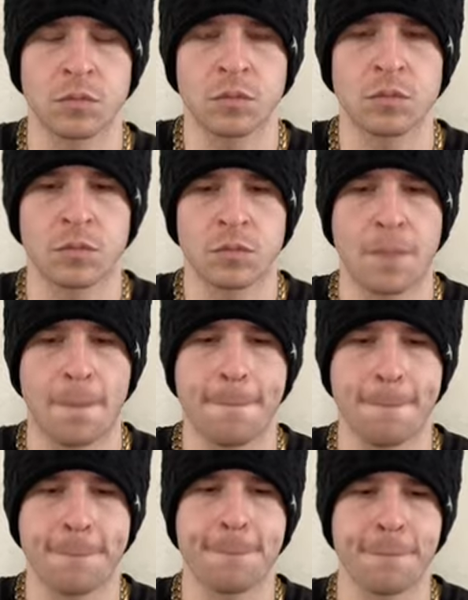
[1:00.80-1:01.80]

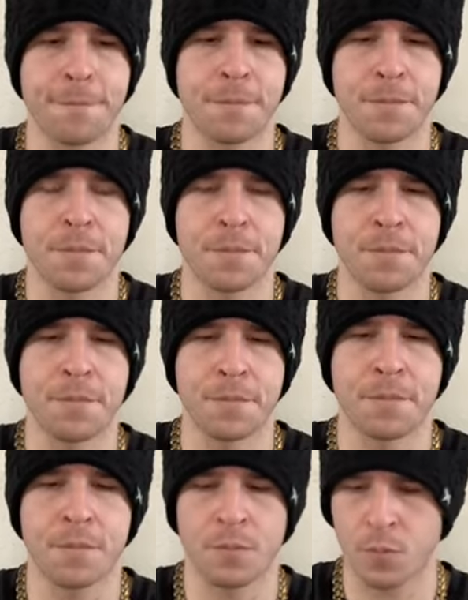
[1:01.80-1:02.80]

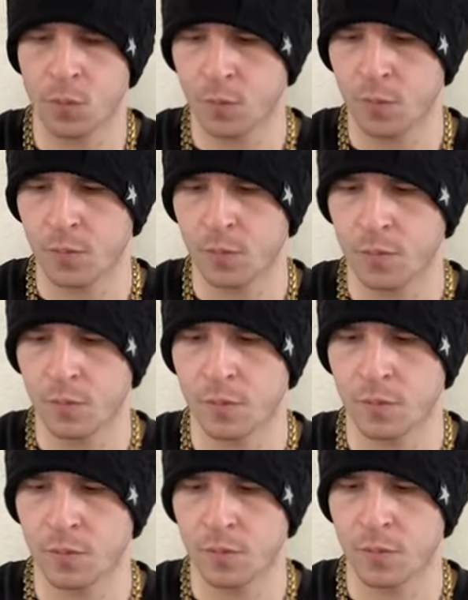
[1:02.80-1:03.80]

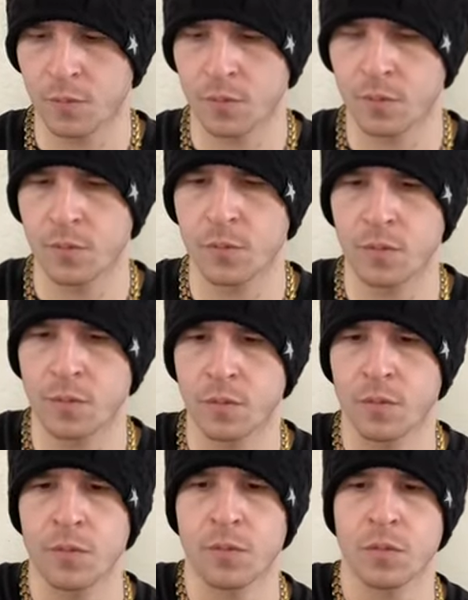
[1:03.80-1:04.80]

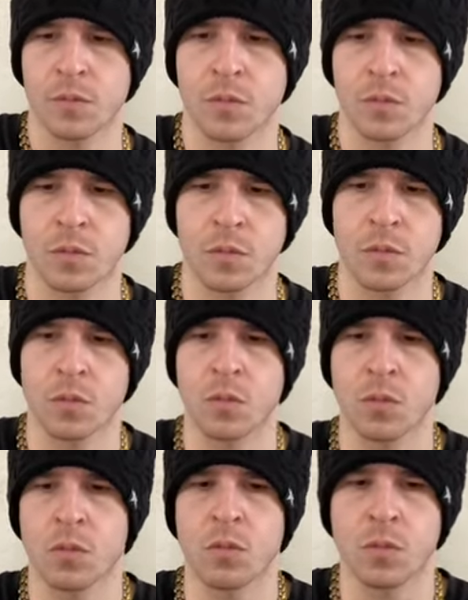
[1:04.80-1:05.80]

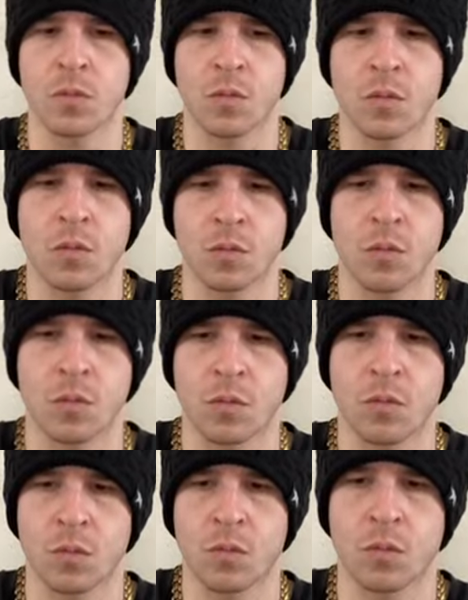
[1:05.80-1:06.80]

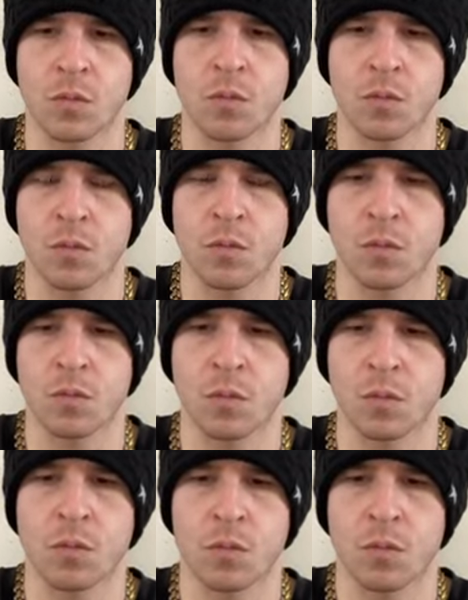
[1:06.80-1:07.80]

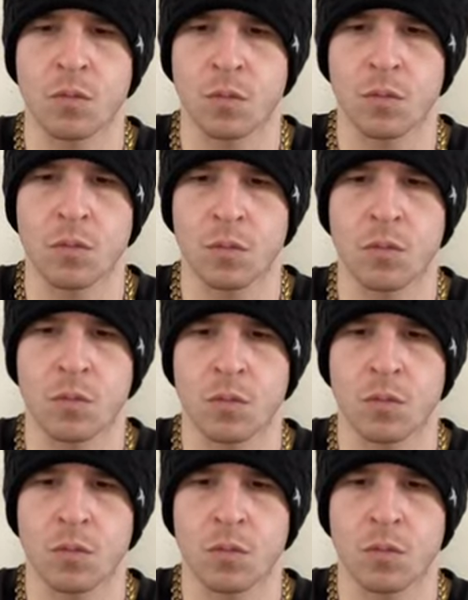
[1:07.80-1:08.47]
Nothing is said.